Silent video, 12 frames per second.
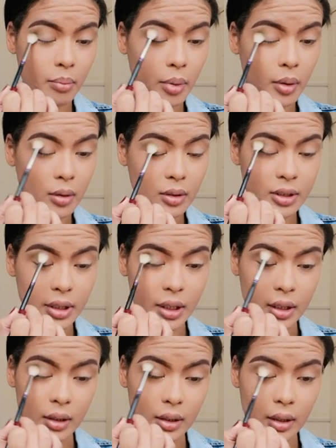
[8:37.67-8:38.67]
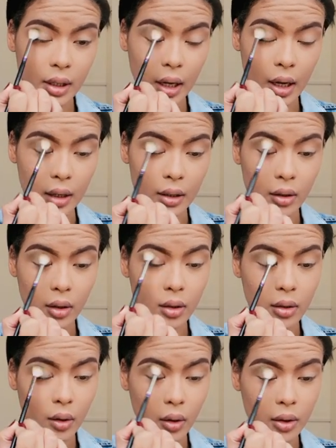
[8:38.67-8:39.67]
building color
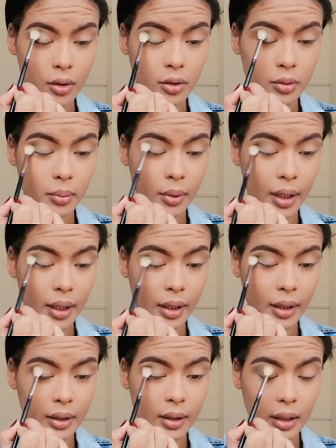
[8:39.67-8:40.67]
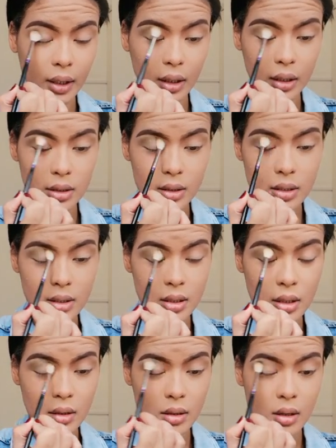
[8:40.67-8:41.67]
onto my crease,
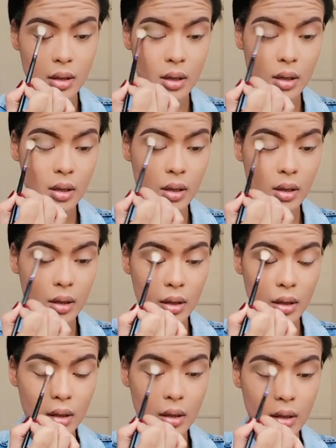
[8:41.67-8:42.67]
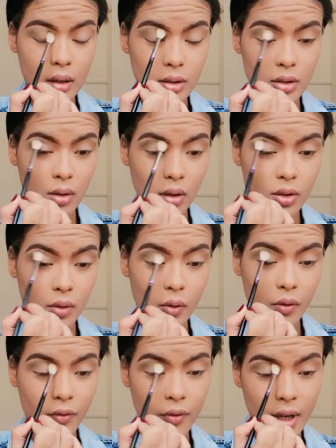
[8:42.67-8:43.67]
starting
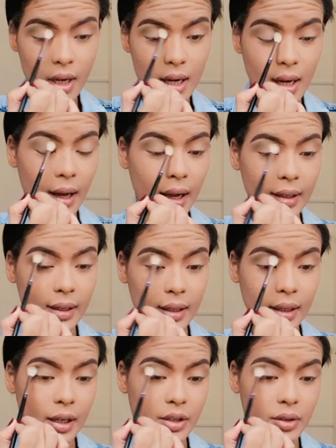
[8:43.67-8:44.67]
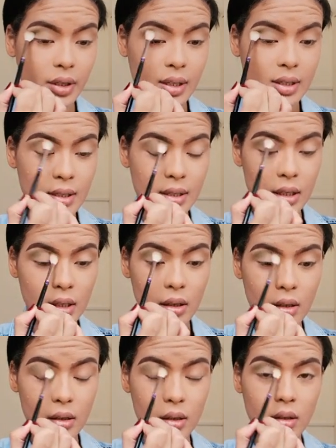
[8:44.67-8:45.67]
off very lightly, as you can
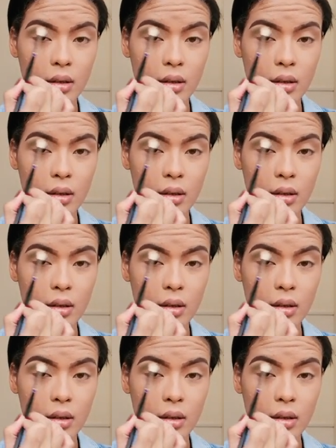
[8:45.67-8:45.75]
see,